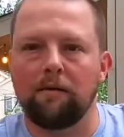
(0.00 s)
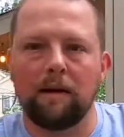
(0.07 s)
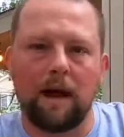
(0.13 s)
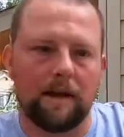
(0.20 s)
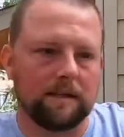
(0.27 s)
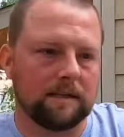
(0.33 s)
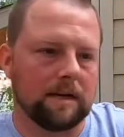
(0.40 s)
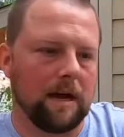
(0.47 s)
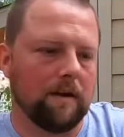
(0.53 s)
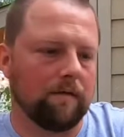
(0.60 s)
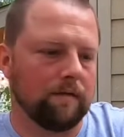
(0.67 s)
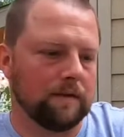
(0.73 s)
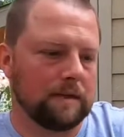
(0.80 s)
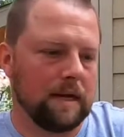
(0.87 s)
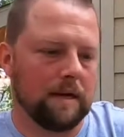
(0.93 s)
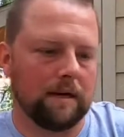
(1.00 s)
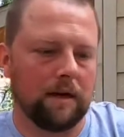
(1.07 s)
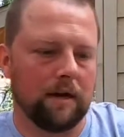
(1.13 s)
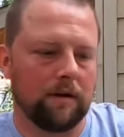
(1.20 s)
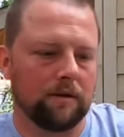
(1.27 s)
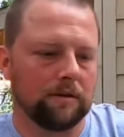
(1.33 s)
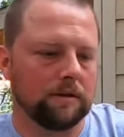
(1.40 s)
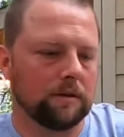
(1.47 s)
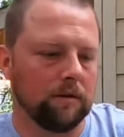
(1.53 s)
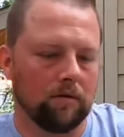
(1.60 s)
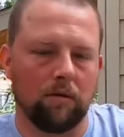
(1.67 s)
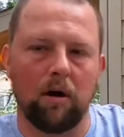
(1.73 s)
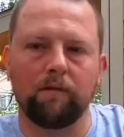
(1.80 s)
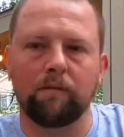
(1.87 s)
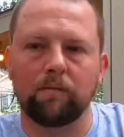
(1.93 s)
Hadn't skated for 10 years,
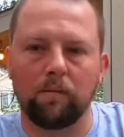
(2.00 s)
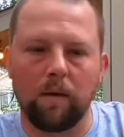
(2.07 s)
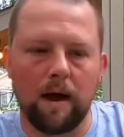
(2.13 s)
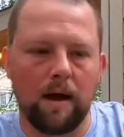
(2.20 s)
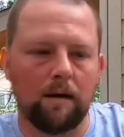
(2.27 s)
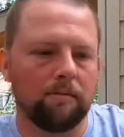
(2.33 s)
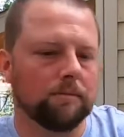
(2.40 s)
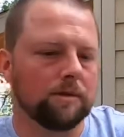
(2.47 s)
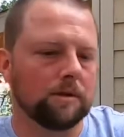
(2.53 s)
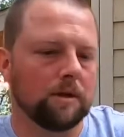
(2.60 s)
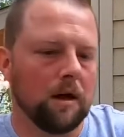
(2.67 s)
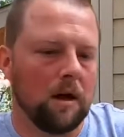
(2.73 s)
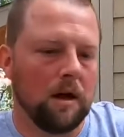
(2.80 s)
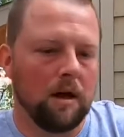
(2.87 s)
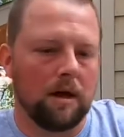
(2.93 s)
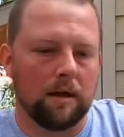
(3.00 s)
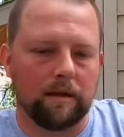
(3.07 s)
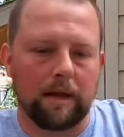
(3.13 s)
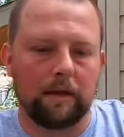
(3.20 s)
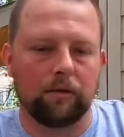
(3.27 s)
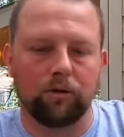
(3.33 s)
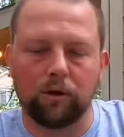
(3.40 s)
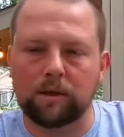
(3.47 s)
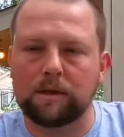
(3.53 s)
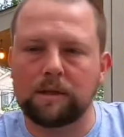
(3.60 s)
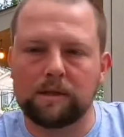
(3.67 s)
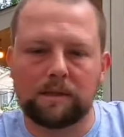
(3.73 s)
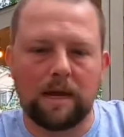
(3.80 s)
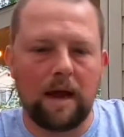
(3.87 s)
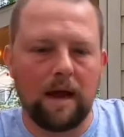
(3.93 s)
loved Remz. They look
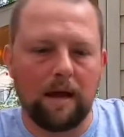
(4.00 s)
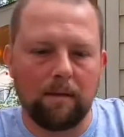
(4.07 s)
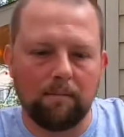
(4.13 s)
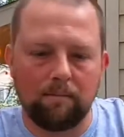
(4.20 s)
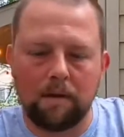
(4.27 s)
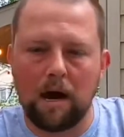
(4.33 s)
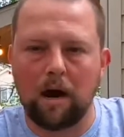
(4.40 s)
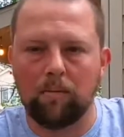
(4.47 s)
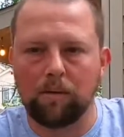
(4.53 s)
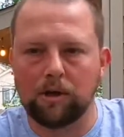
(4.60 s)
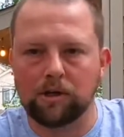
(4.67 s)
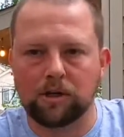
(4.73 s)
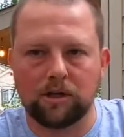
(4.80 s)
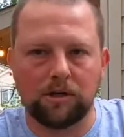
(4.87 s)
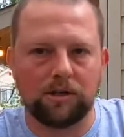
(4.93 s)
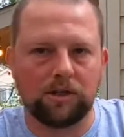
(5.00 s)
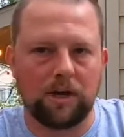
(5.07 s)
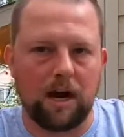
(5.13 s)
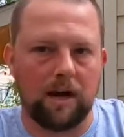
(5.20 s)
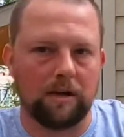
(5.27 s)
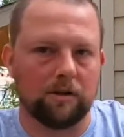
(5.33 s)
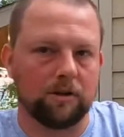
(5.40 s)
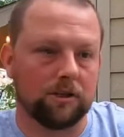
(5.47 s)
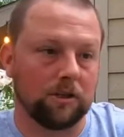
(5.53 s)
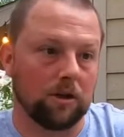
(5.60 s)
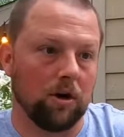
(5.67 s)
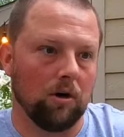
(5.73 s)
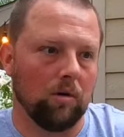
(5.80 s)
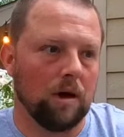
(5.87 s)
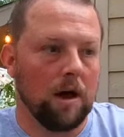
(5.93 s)
the same, how much could change?
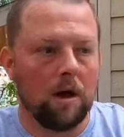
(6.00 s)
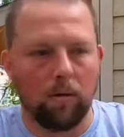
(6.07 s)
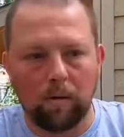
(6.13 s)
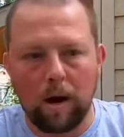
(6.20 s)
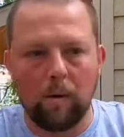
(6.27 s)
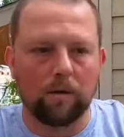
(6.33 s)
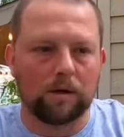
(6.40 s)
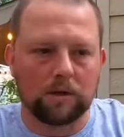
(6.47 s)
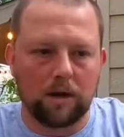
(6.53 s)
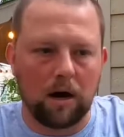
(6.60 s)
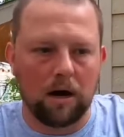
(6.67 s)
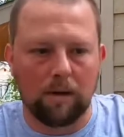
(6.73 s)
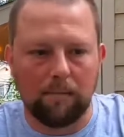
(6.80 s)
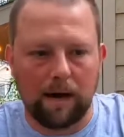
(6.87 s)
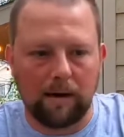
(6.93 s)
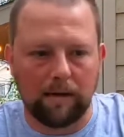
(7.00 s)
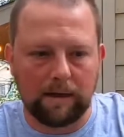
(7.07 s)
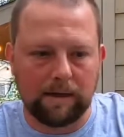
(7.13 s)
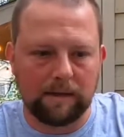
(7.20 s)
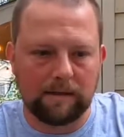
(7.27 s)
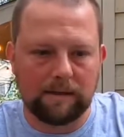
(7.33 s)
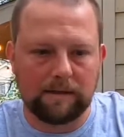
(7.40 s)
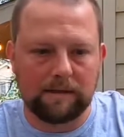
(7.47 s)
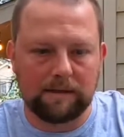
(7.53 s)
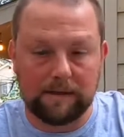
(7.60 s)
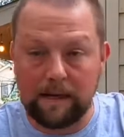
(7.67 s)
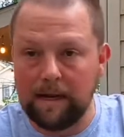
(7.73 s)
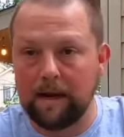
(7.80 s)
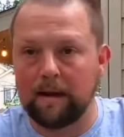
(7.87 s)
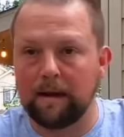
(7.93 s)
So what I want to talk about is,
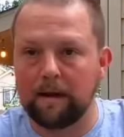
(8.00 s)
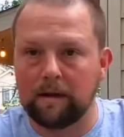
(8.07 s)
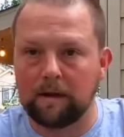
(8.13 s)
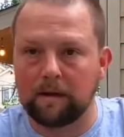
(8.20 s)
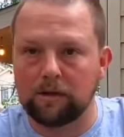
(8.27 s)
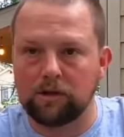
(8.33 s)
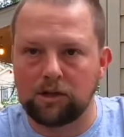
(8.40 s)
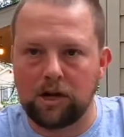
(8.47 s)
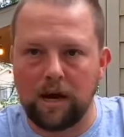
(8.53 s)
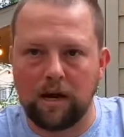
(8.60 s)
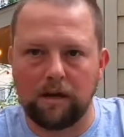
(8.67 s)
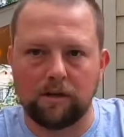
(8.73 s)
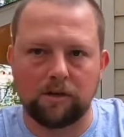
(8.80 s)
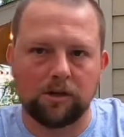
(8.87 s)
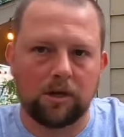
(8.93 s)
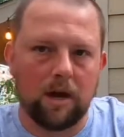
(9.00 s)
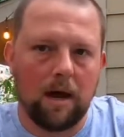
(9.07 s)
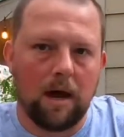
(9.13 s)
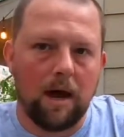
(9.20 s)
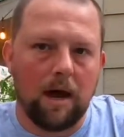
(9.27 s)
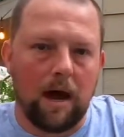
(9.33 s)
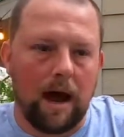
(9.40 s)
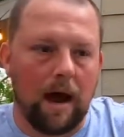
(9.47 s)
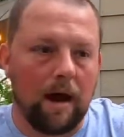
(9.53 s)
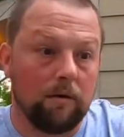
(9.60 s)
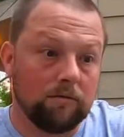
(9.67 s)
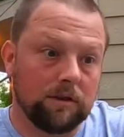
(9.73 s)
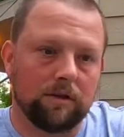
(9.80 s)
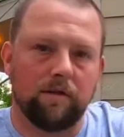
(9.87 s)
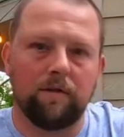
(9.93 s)
did anything change?
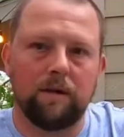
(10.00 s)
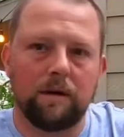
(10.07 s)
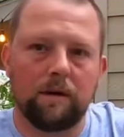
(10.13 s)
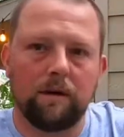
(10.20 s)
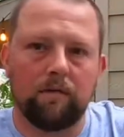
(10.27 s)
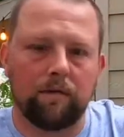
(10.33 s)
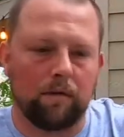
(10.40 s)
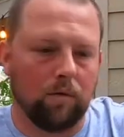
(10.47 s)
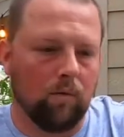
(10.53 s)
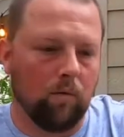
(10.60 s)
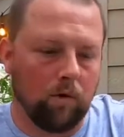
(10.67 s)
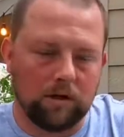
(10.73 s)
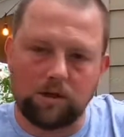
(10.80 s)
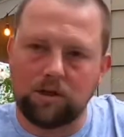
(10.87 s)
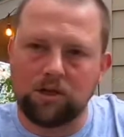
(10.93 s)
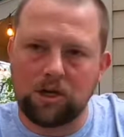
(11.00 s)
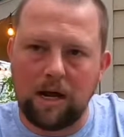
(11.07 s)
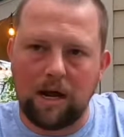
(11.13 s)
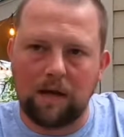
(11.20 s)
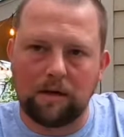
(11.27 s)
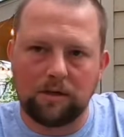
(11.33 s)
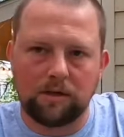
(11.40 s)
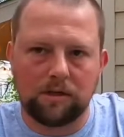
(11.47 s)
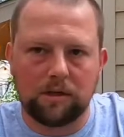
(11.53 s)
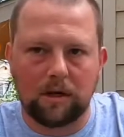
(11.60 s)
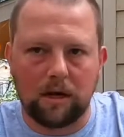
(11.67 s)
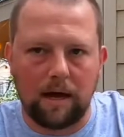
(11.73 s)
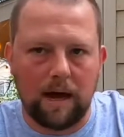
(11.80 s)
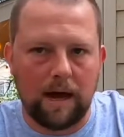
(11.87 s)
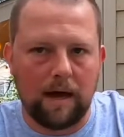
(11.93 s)
How's the fit different? What's changed?
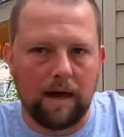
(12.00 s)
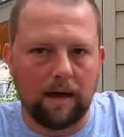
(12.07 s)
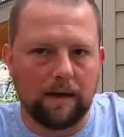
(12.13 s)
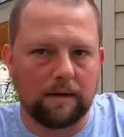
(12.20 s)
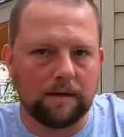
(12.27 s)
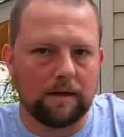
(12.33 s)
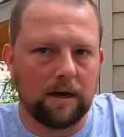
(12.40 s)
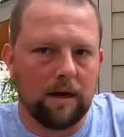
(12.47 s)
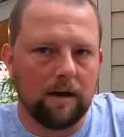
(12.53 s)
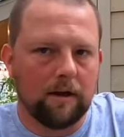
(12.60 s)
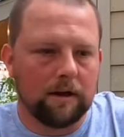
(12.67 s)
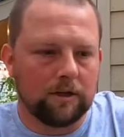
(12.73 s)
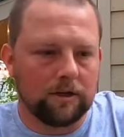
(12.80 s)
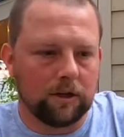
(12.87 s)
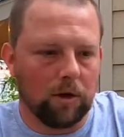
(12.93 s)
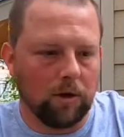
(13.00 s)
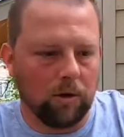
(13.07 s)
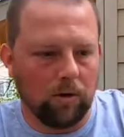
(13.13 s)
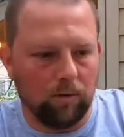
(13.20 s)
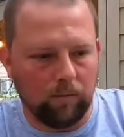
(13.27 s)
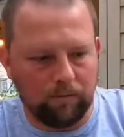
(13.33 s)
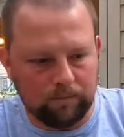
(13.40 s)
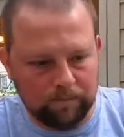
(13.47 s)
And so,